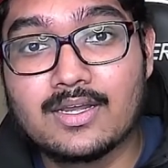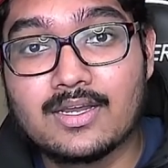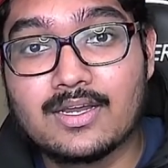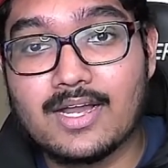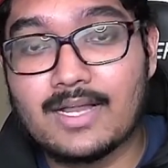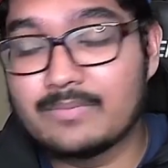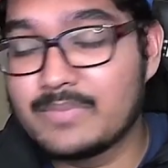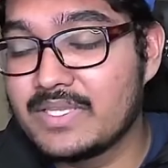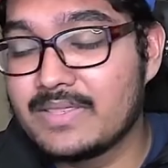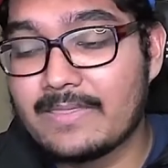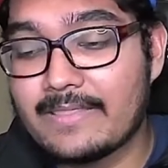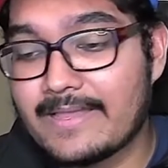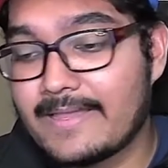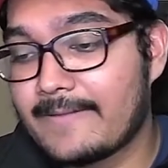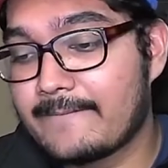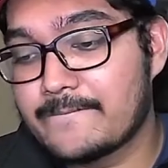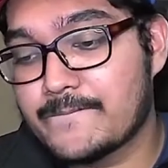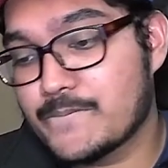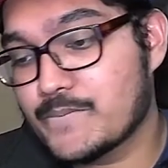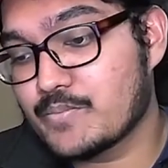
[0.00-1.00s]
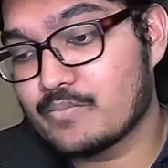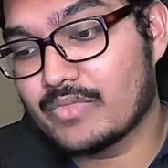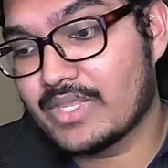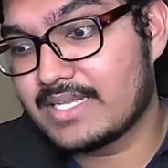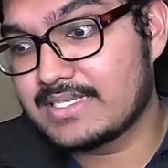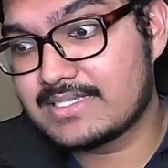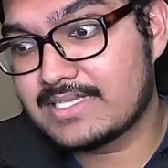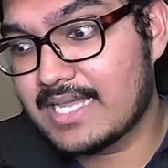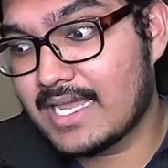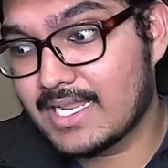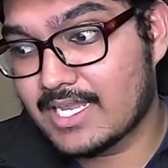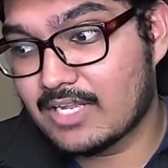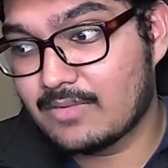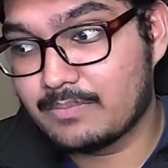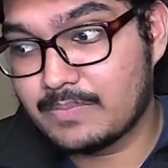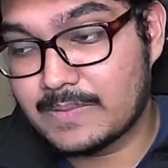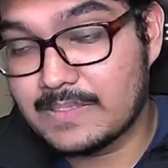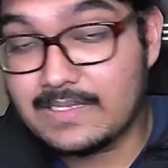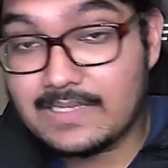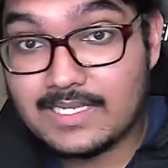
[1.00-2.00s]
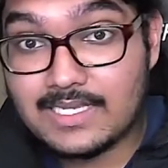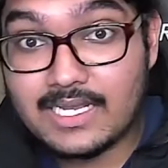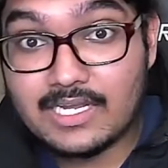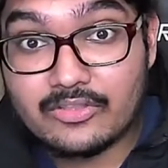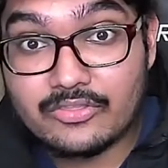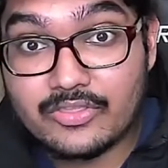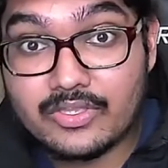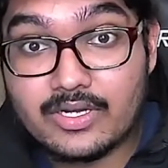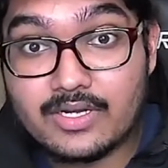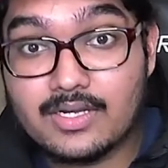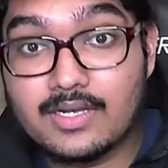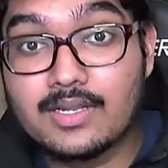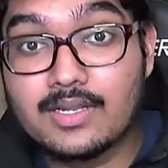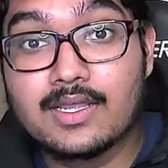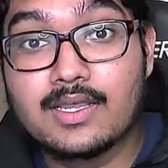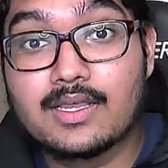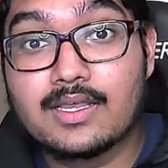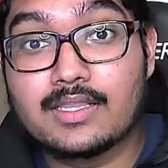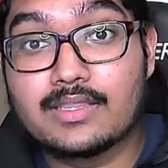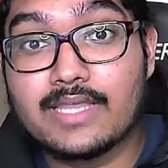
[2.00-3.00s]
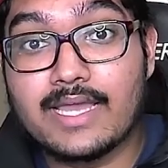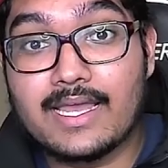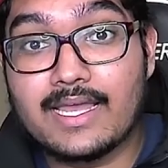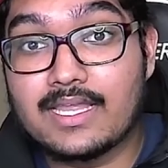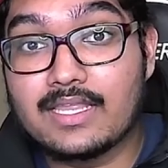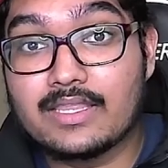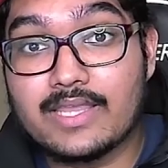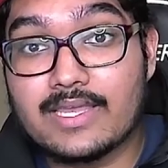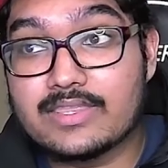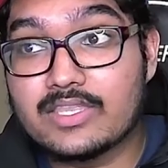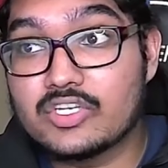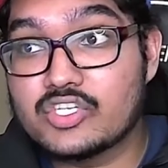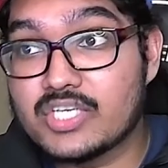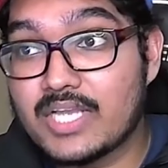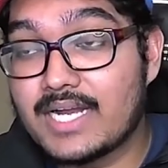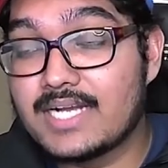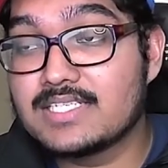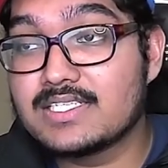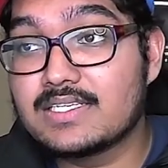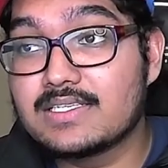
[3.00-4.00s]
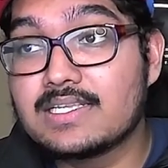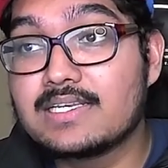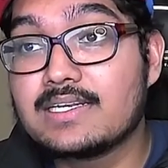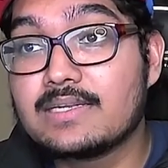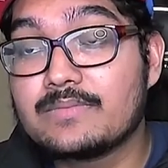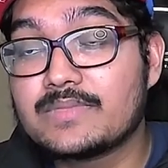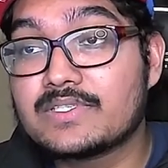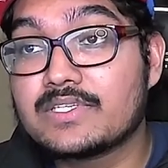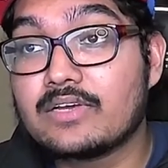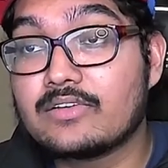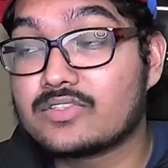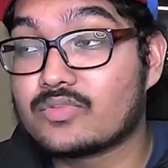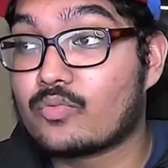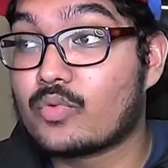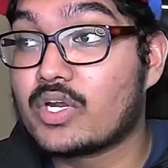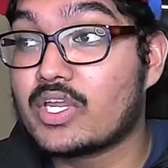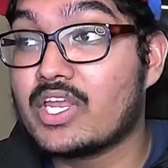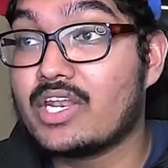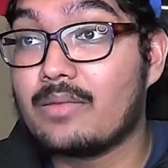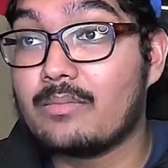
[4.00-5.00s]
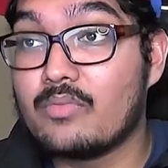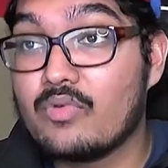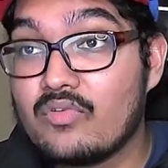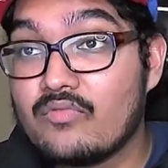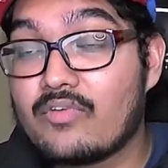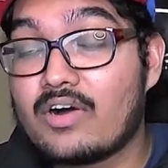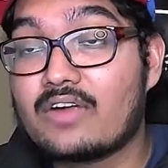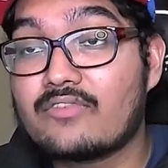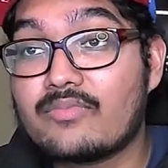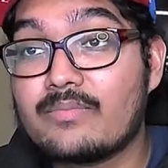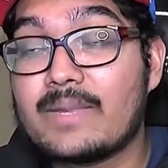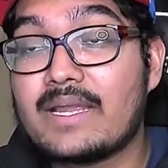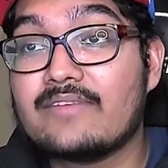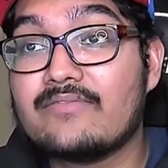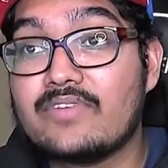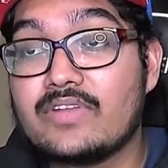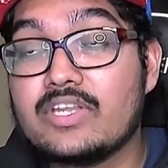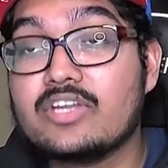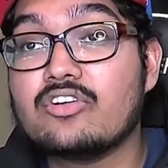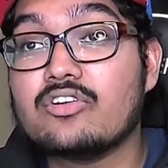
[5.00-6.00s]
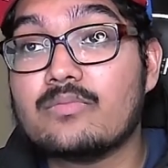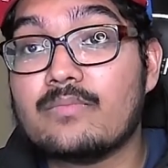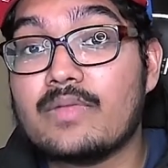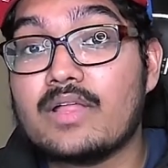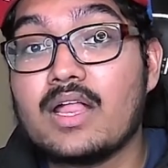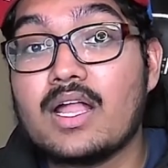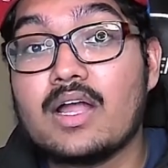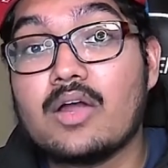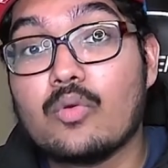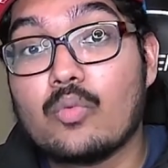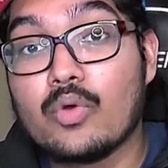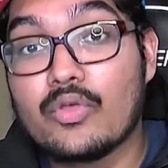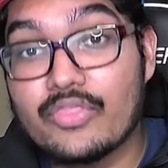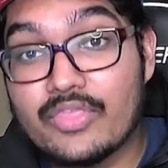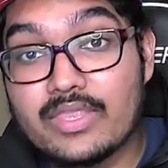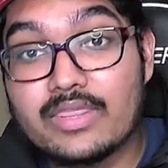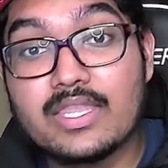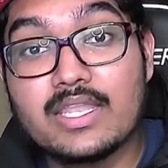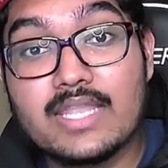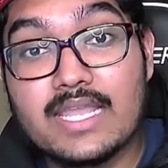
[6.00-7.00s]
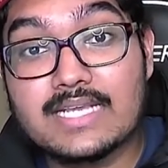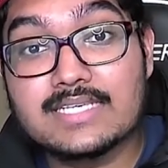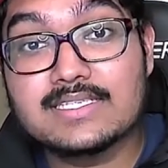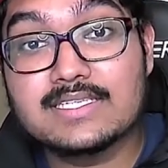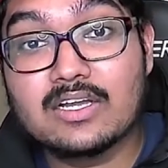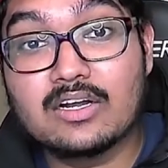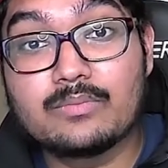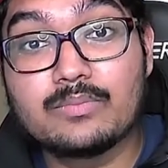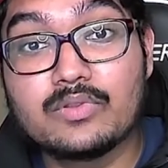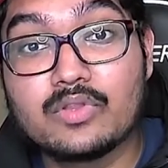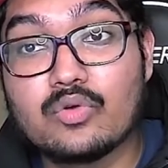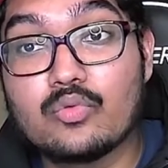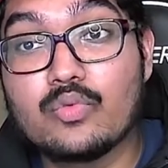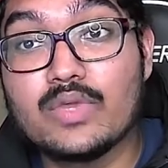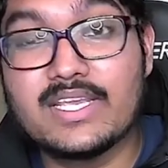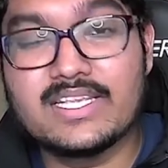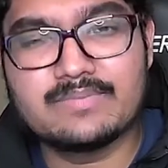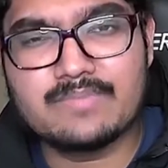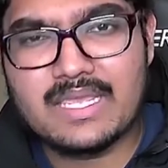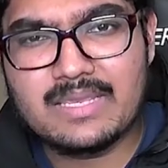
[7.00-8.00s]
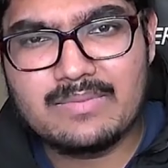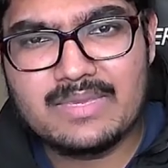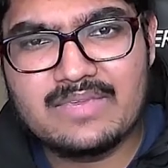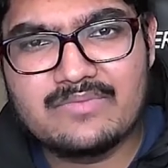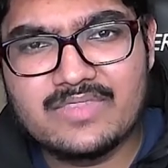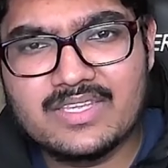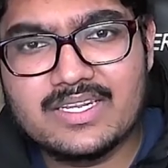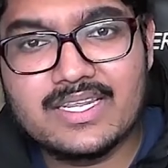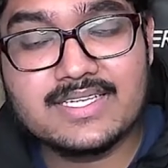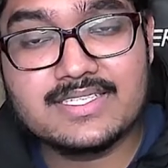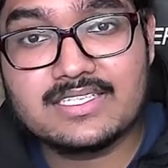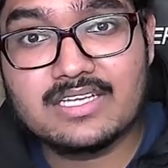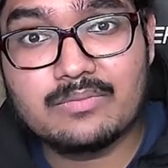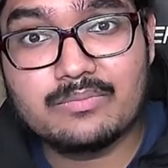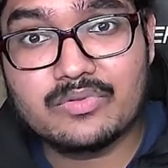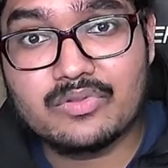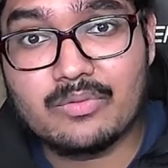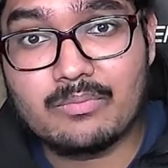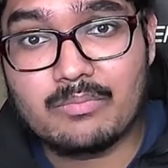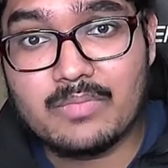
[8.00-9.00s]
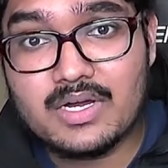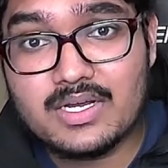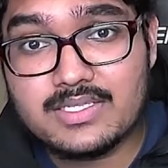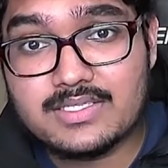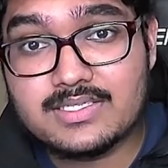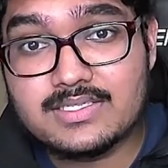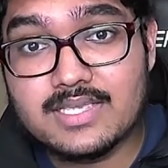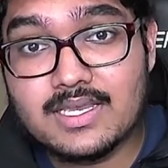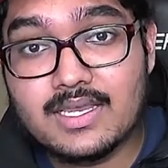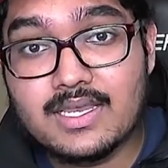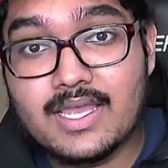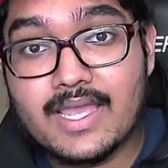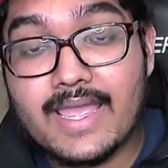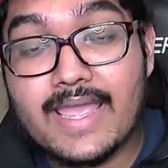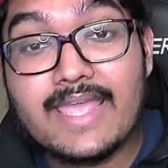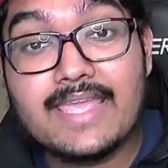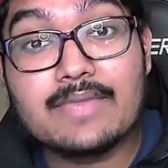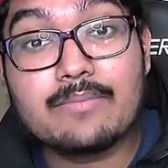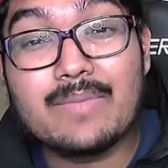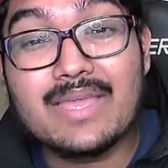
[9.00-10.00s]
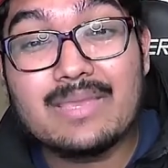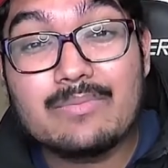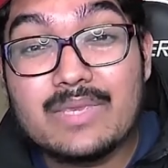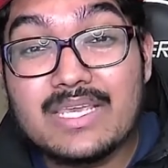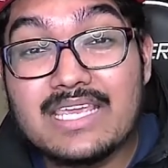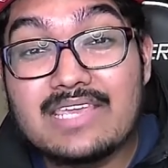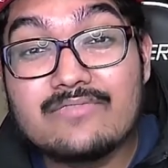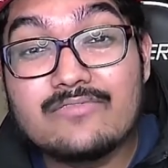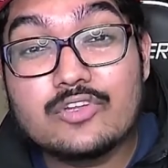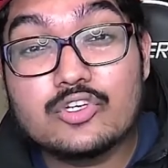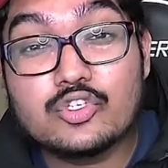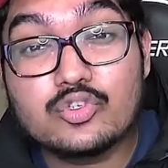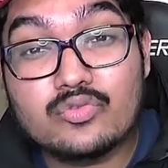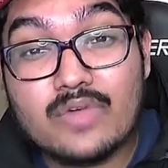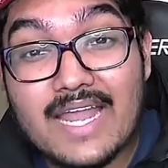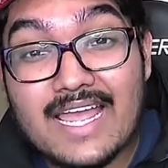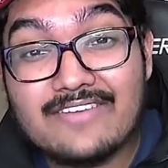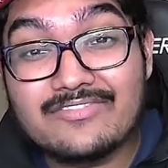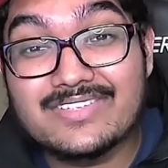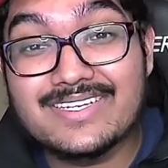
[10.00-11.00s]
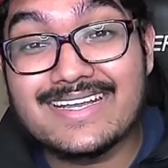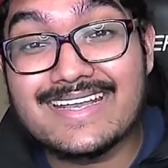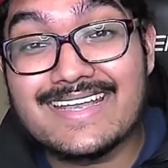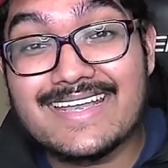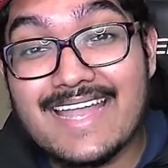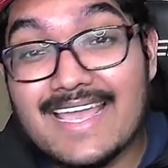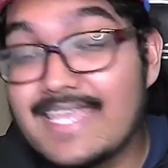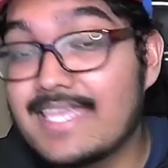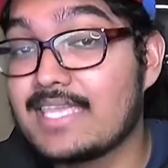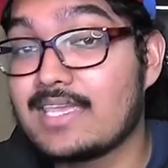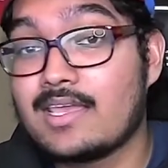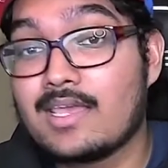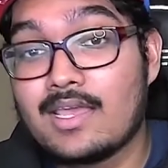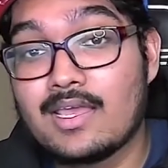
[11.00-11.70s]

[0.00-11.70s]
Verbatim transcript: I mean, like, it's not completely out there that, that the Giants are thinking themselves, we're going to move on from Evan Engram within the next couple of weeks, maybe even the next couple of months hey, maybe even draft Knight.